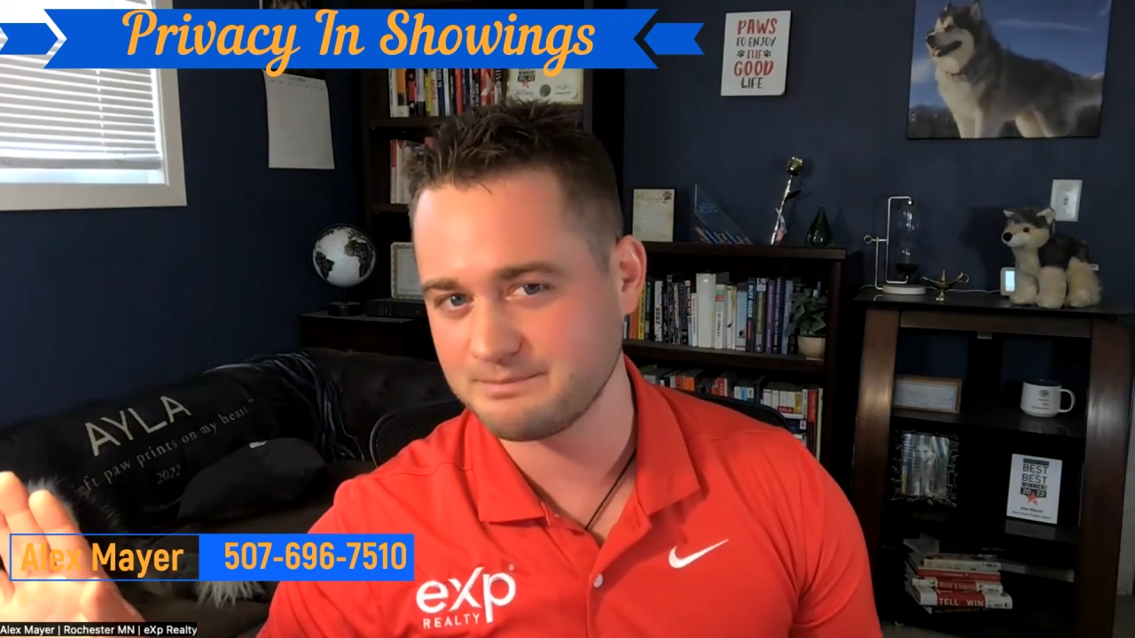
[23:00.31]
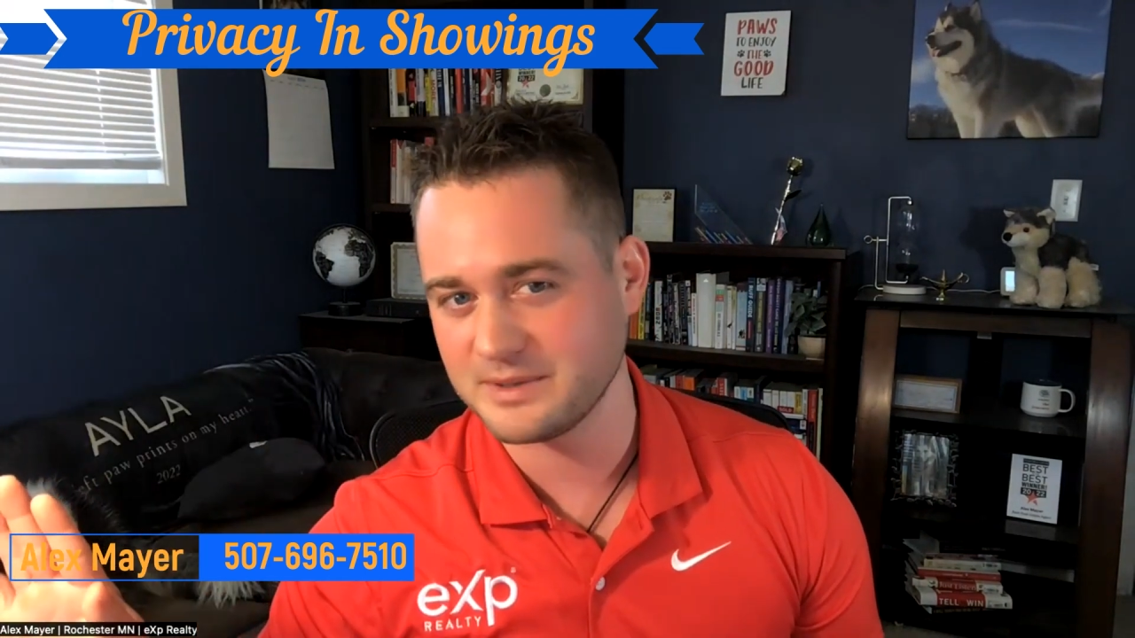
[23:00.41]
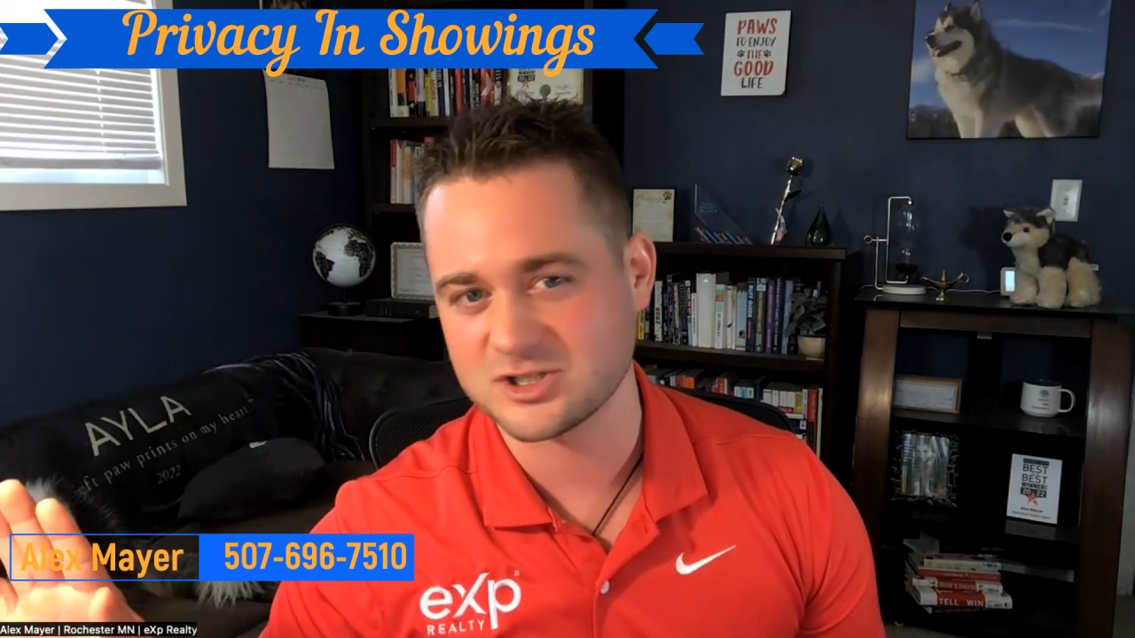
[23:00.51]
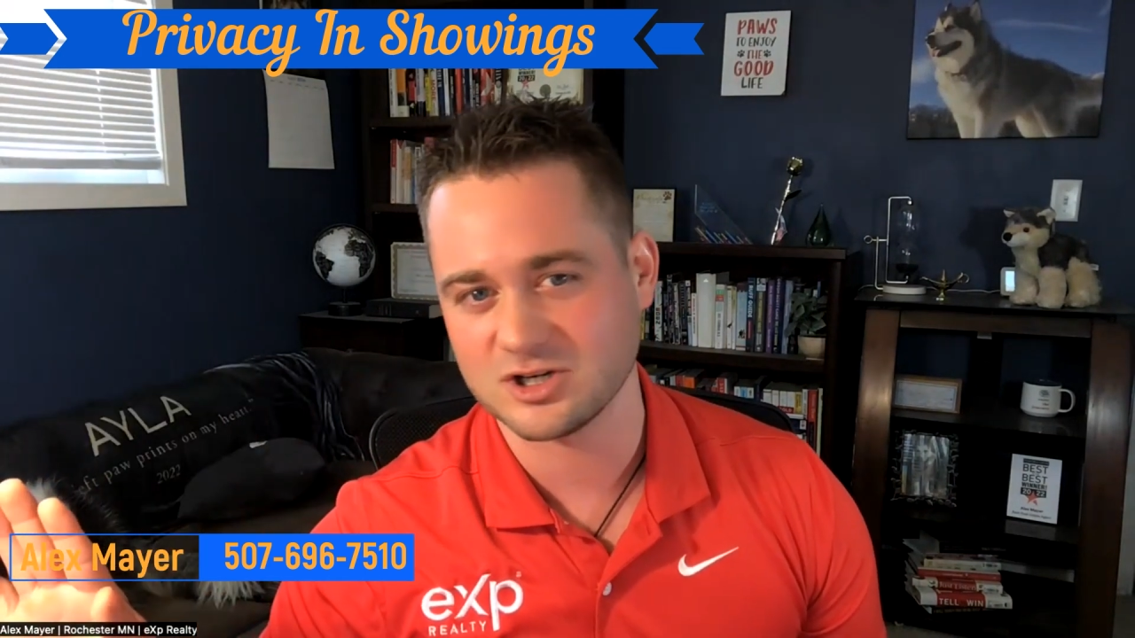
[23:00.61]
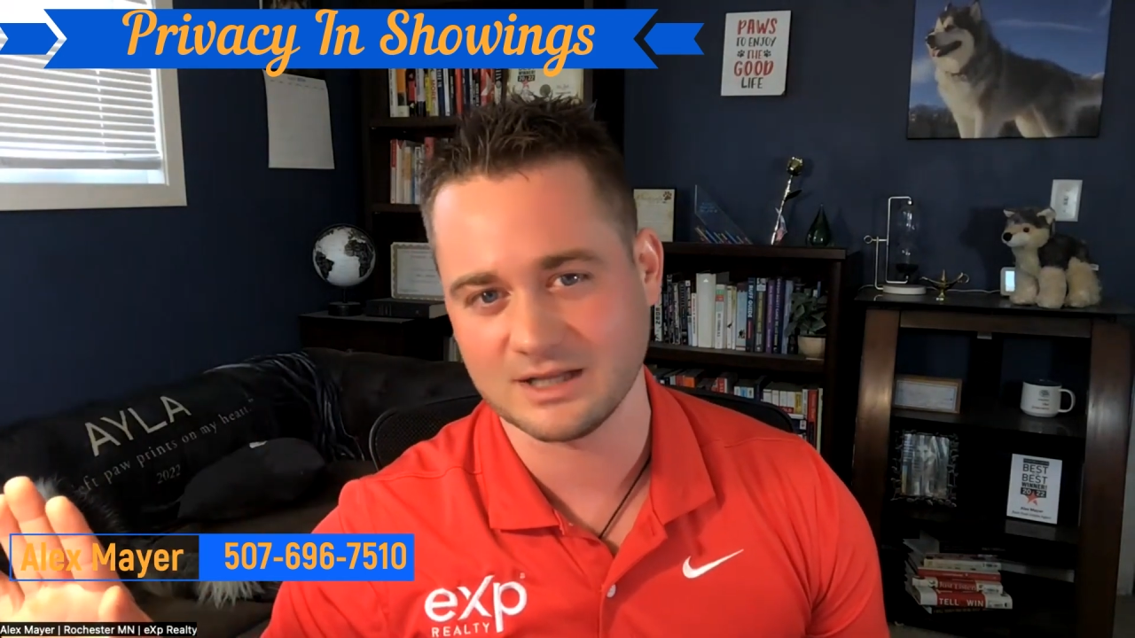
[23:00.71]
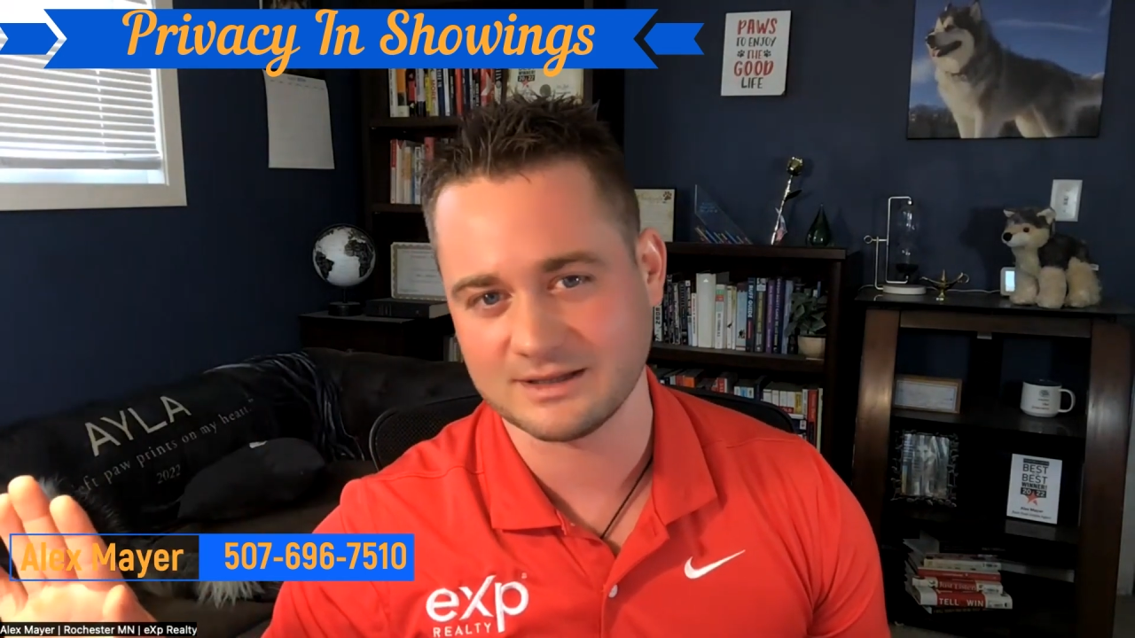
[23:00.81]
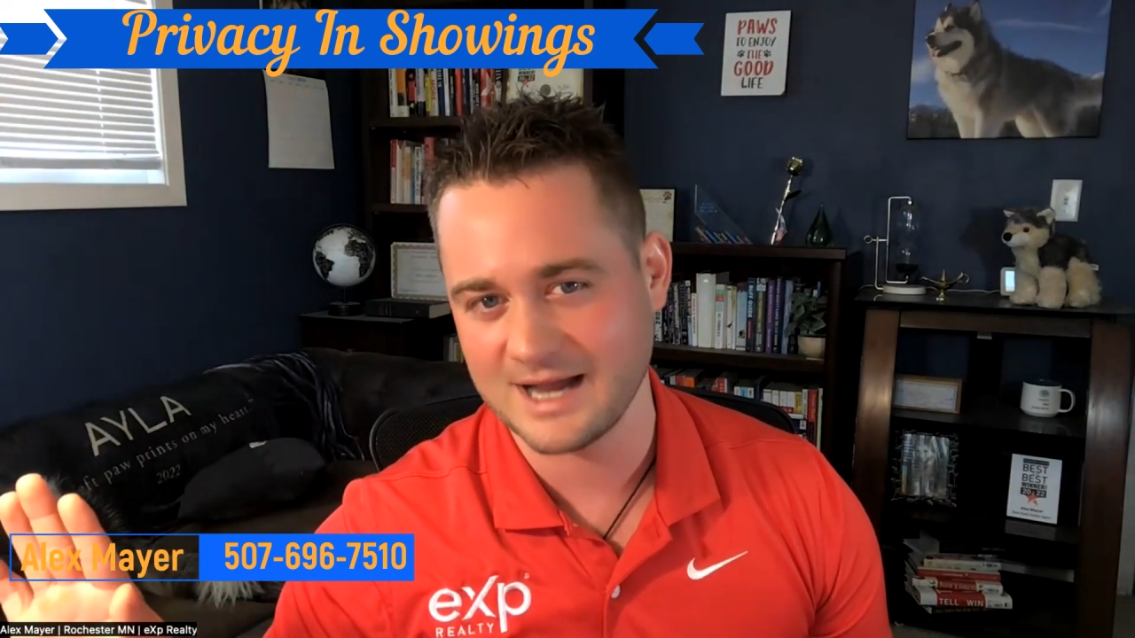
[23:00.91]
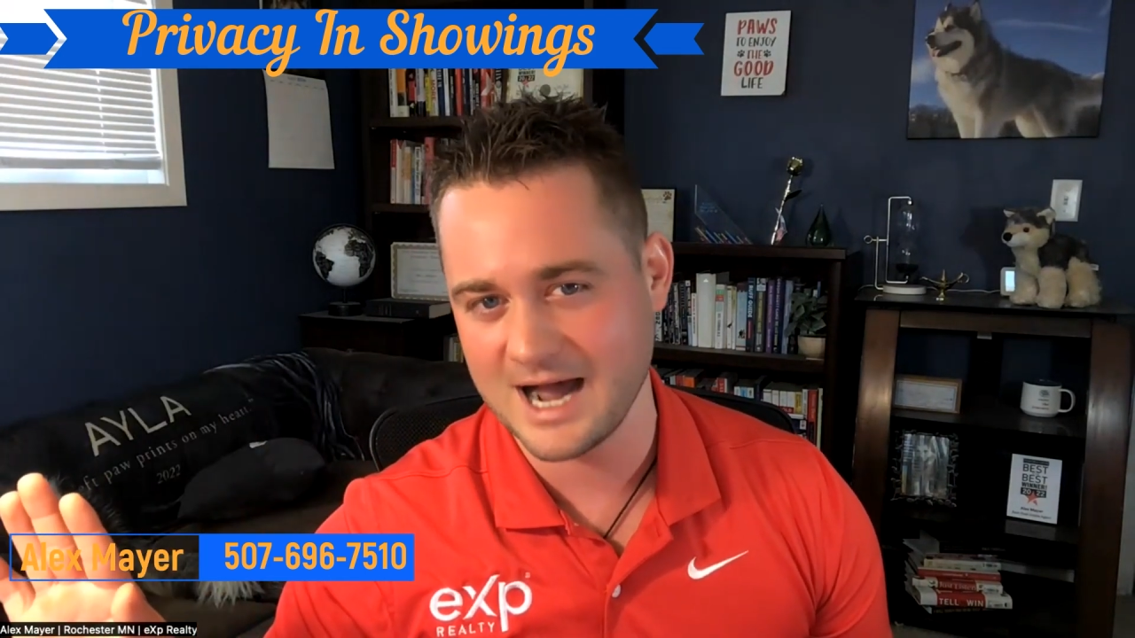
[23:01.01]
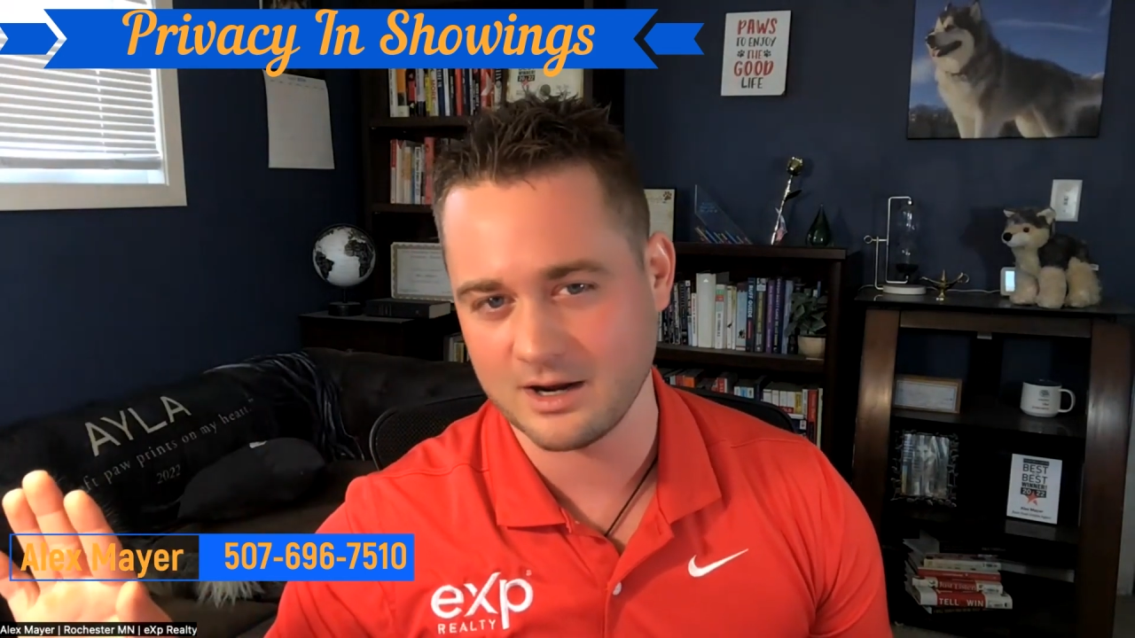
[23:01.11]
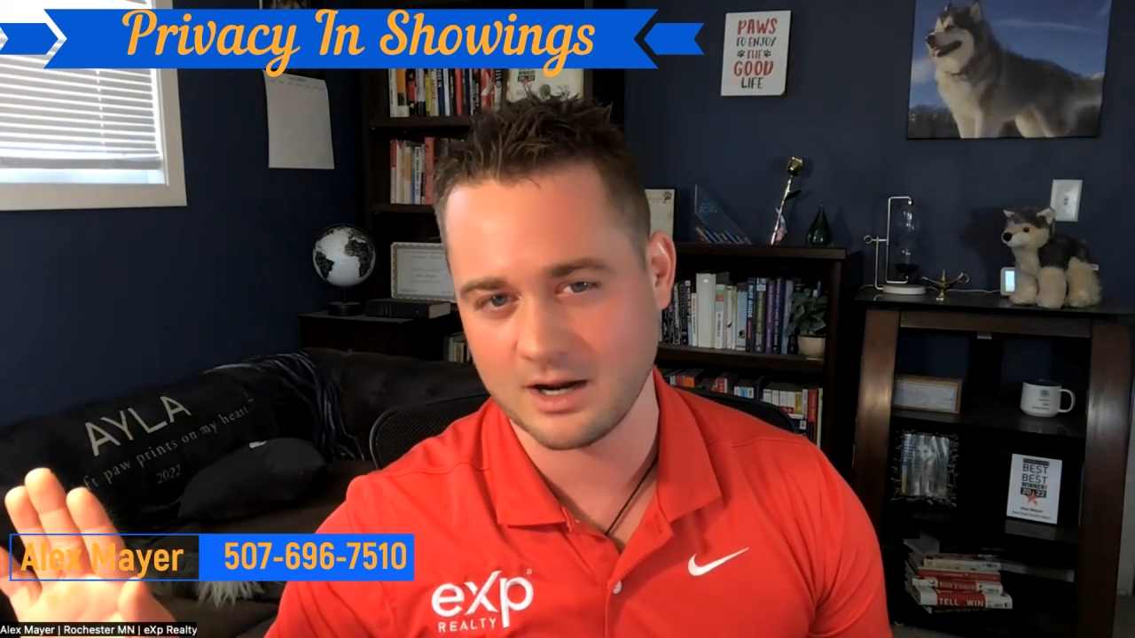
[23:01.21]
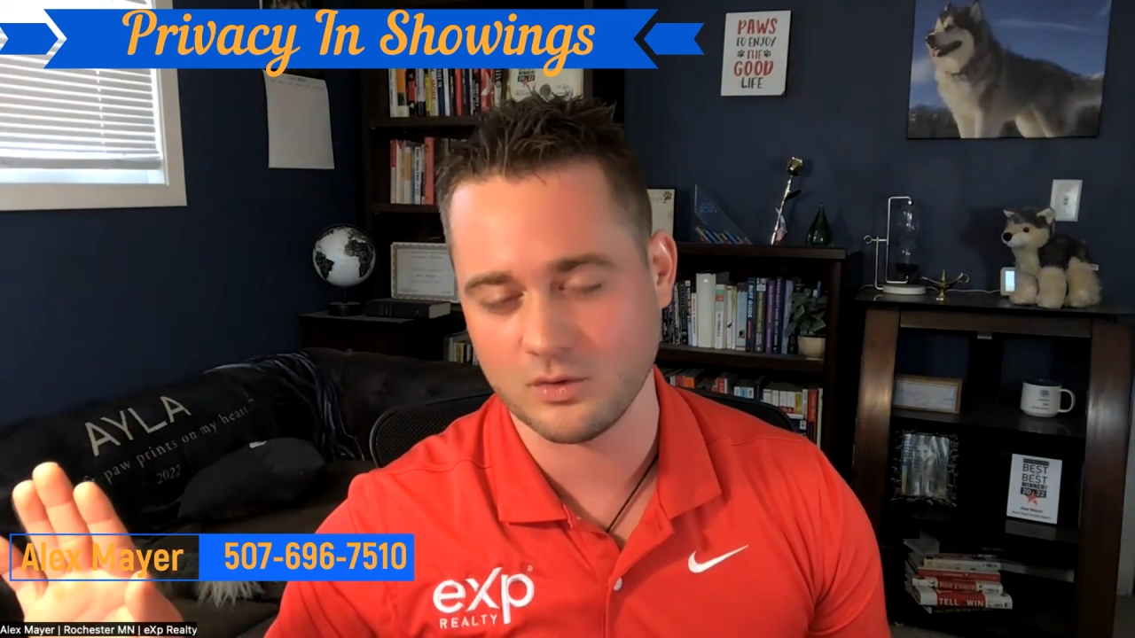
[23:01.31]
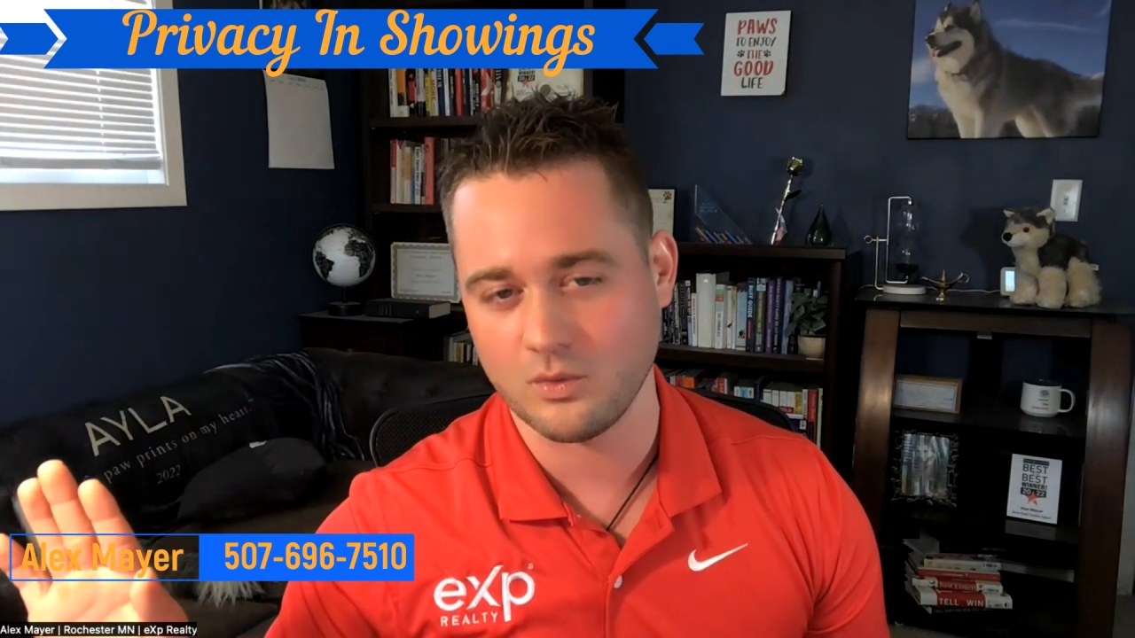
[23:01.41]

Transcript: picture that they had on